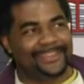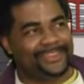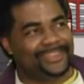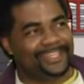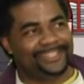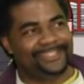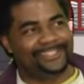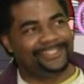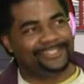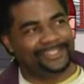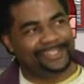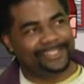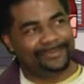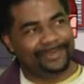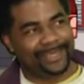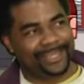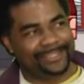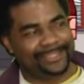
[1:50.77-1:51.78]
This
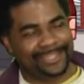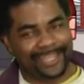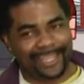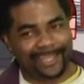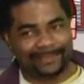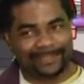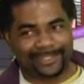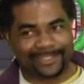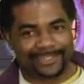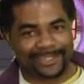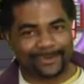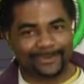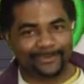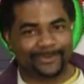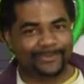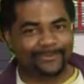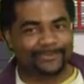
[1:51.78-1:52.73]
just makes the game 10 times more